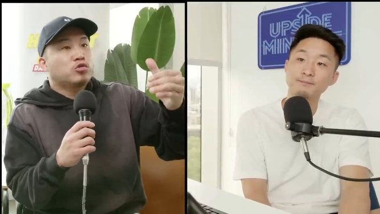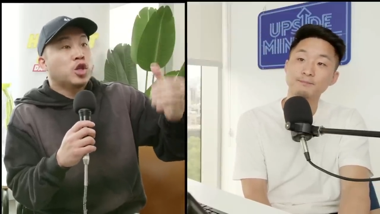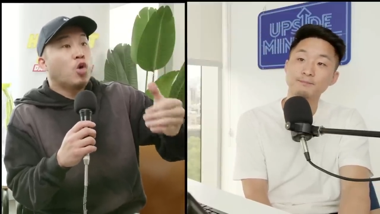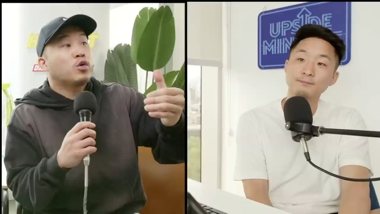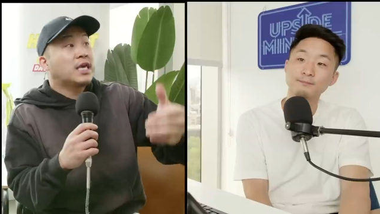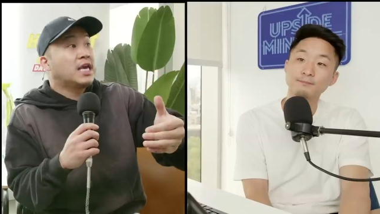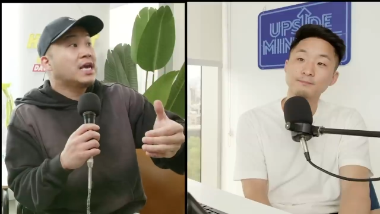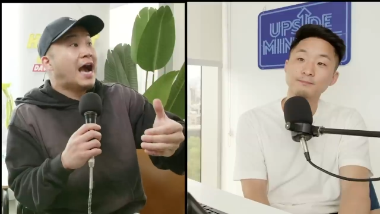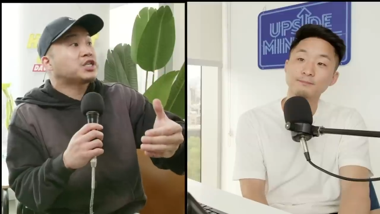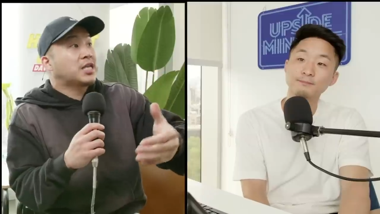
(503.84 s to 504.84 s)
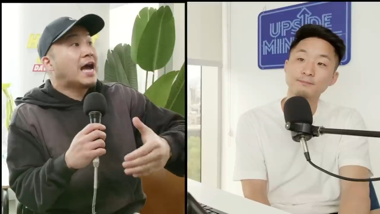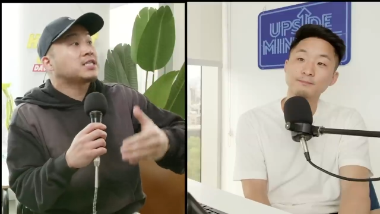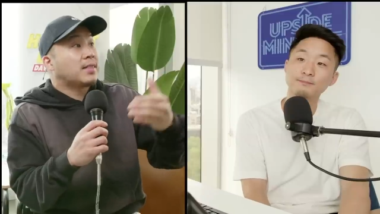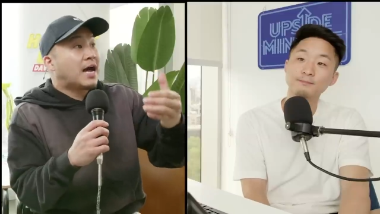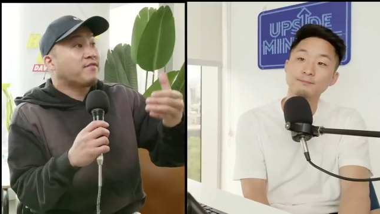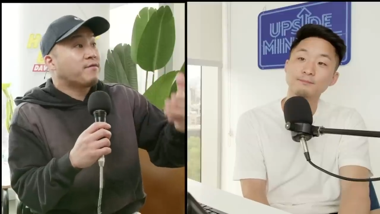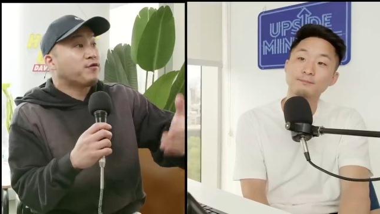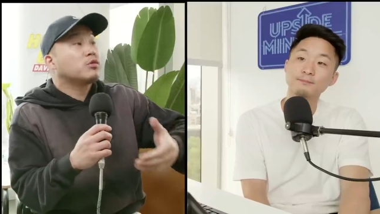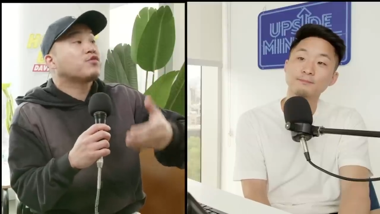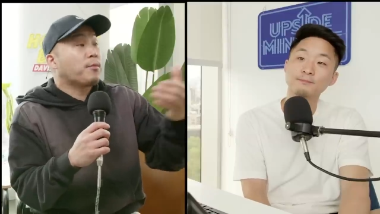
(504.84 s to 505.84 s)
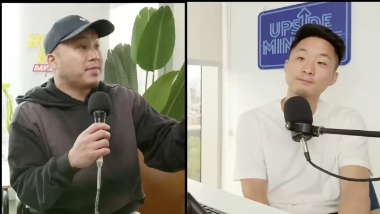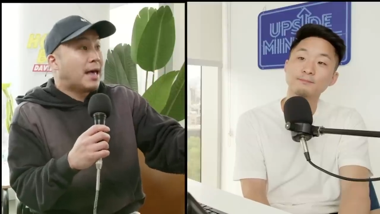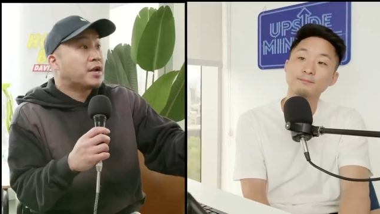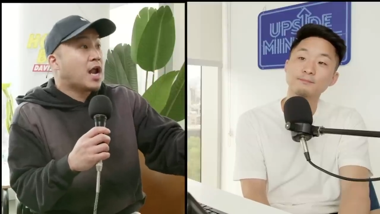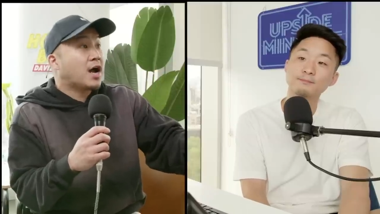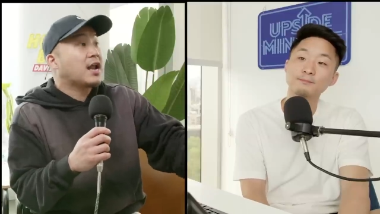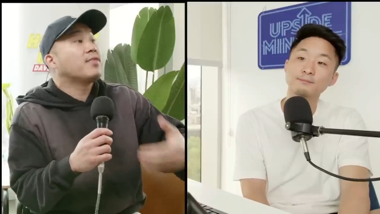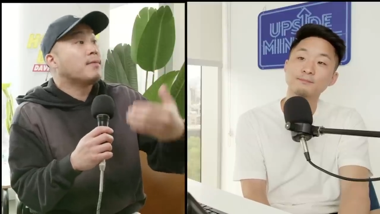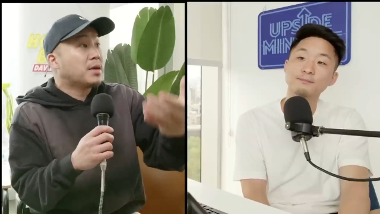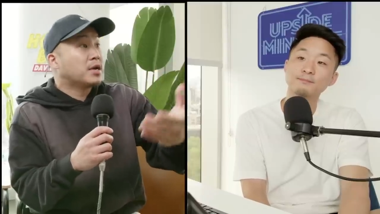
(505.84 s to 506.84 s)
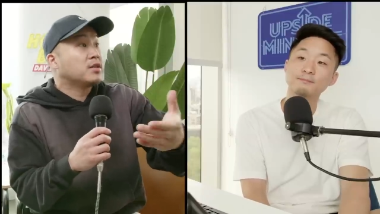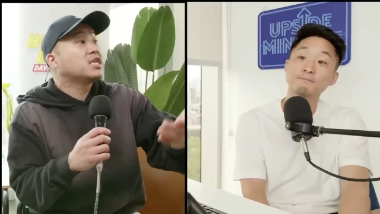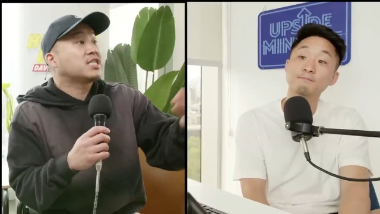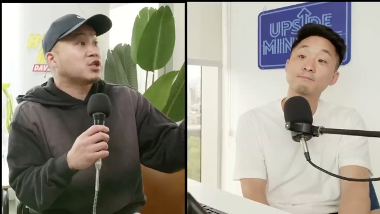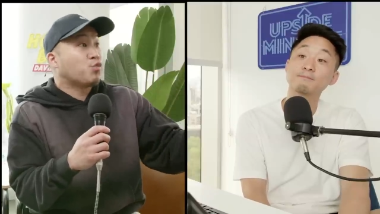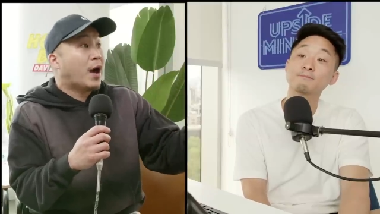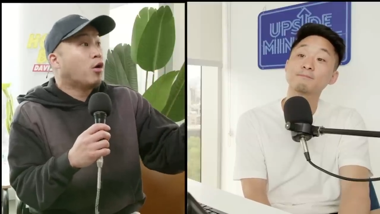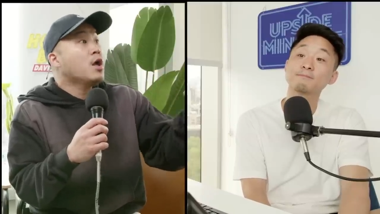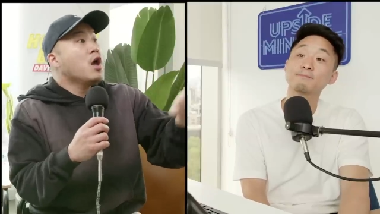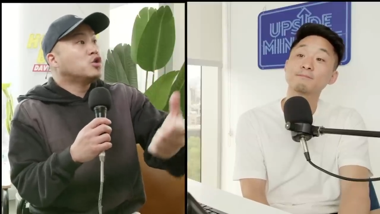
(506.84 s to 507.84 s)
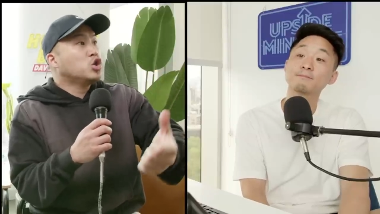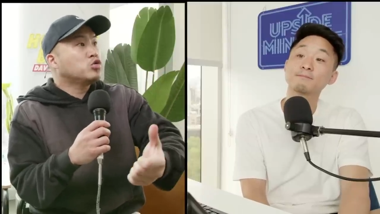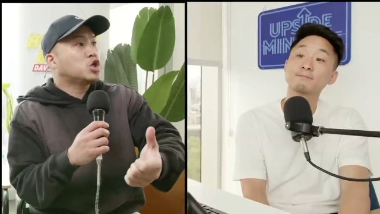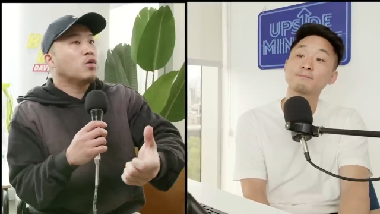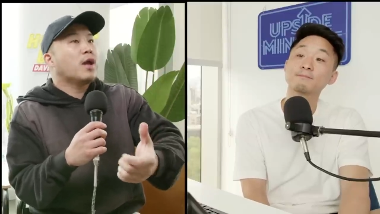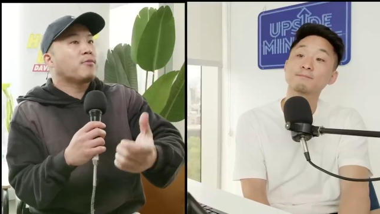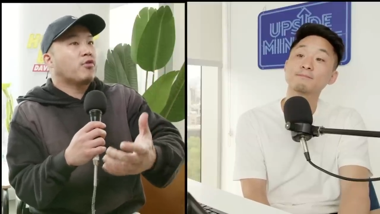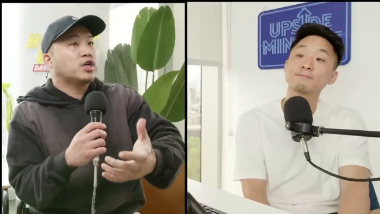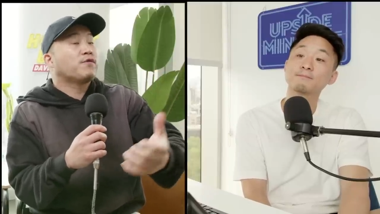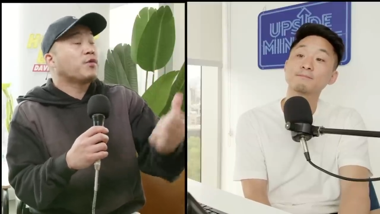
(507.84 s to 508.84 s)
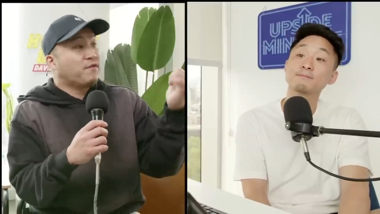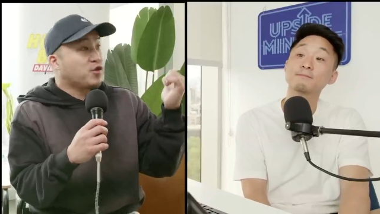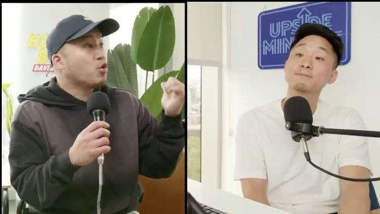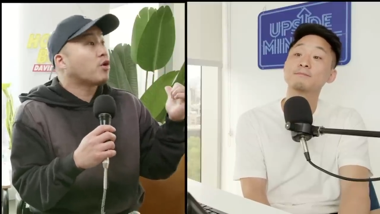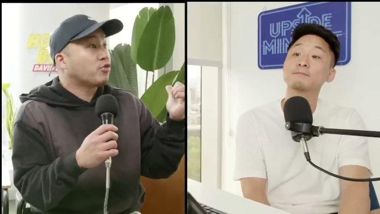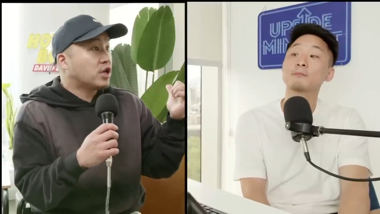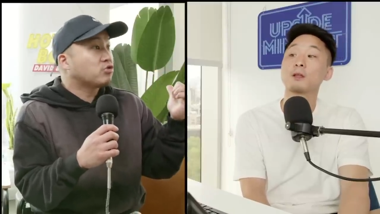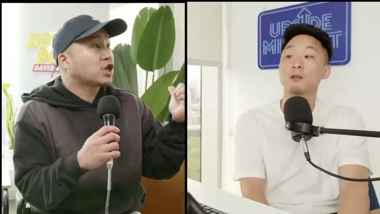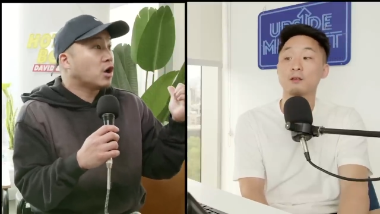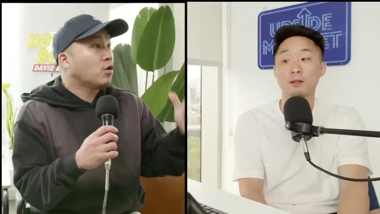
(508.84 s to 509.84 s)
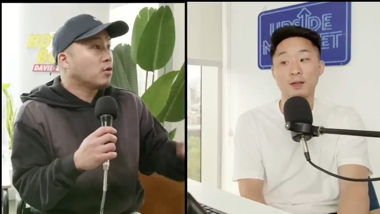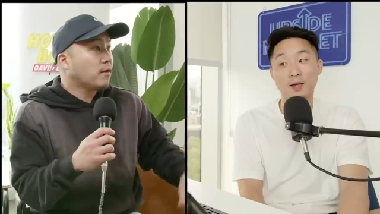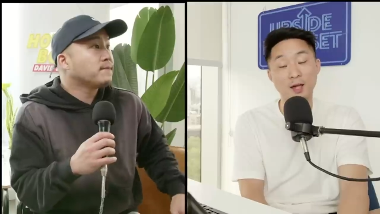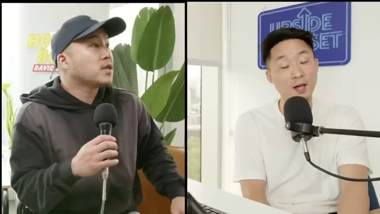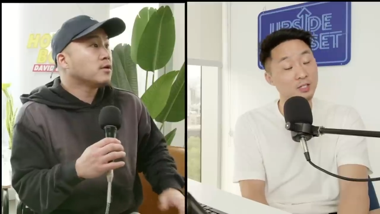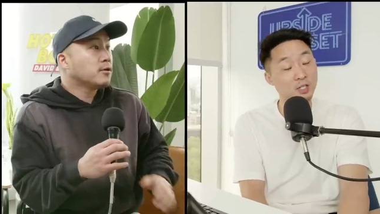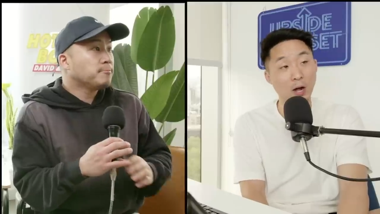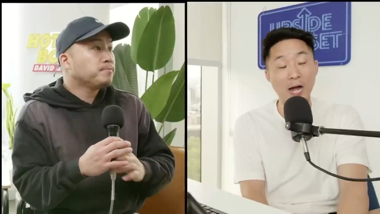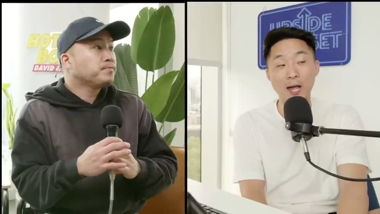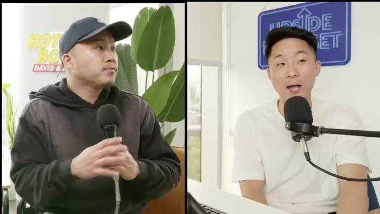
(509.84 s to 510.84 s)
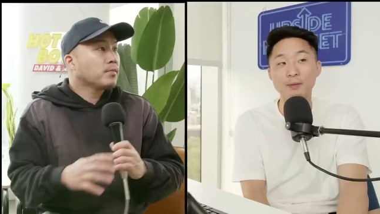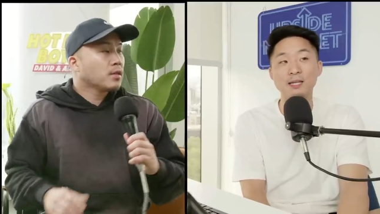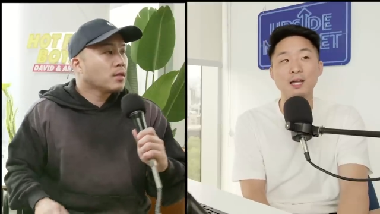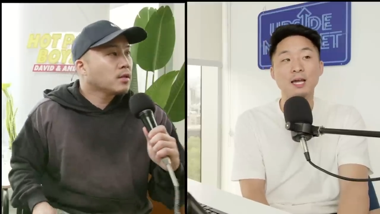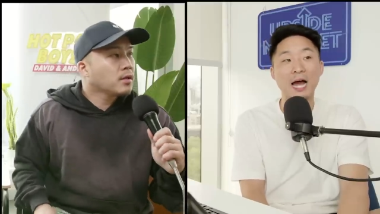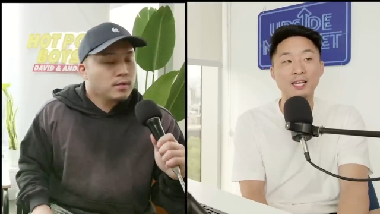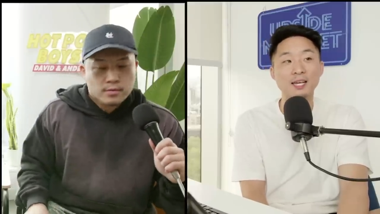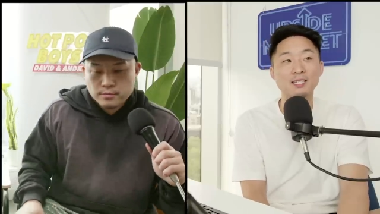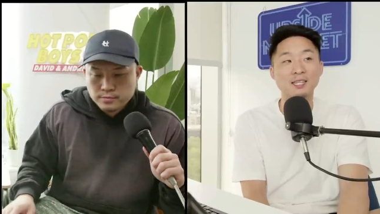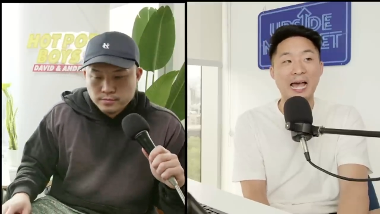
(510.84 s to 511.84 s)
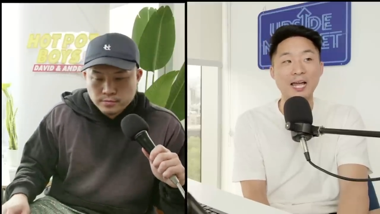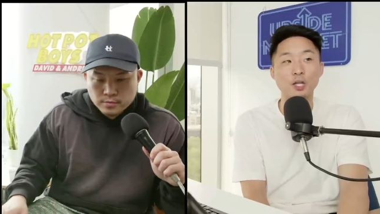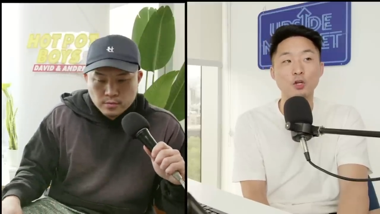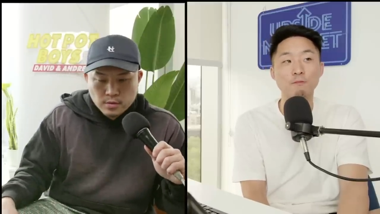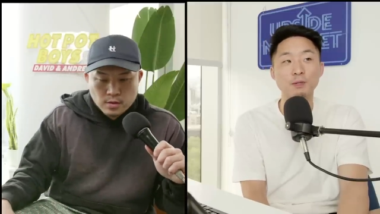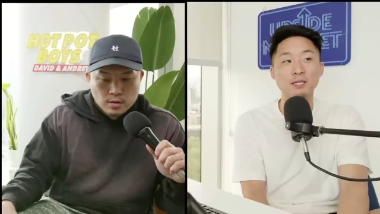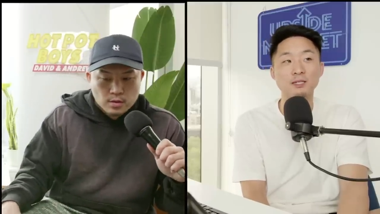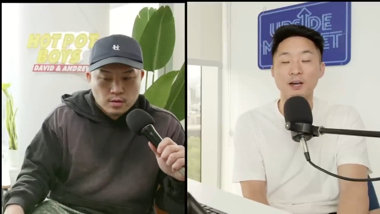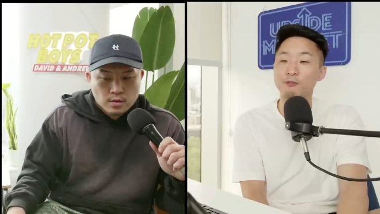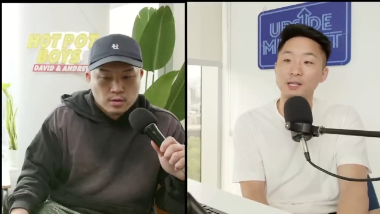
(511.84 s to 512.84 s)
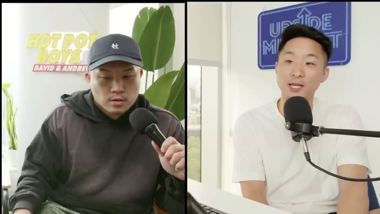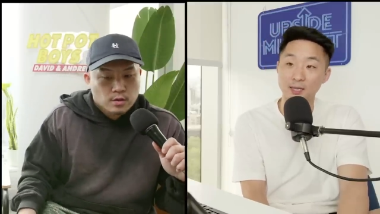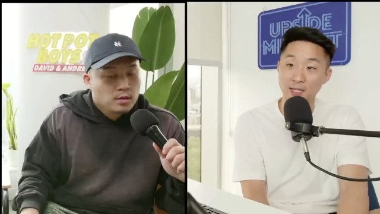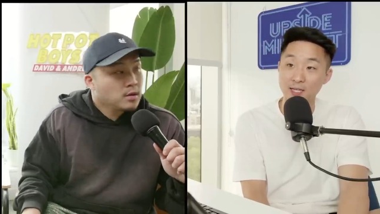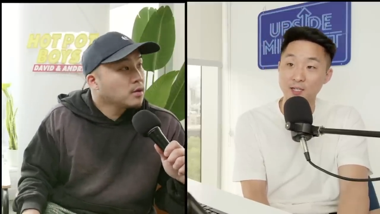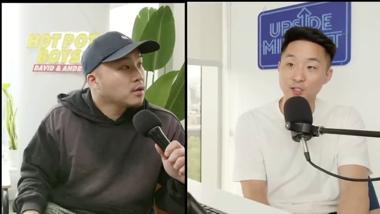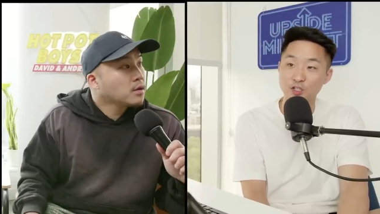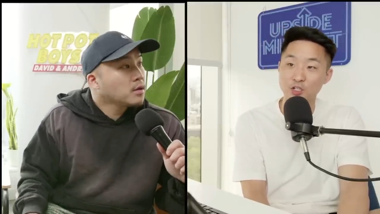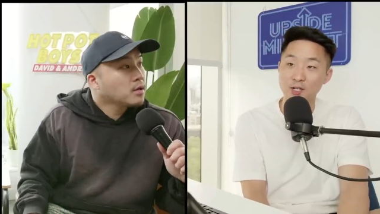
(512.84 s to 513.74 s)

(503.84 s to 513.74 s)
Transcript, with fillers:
Speaker 1: low key, actually has a lot of influence from Lebanon and the Middle East as well, due to immigration from a few hundred years ago.
Speaker 2: Yeah. So I, I mean, I guess that could be definitely a linkage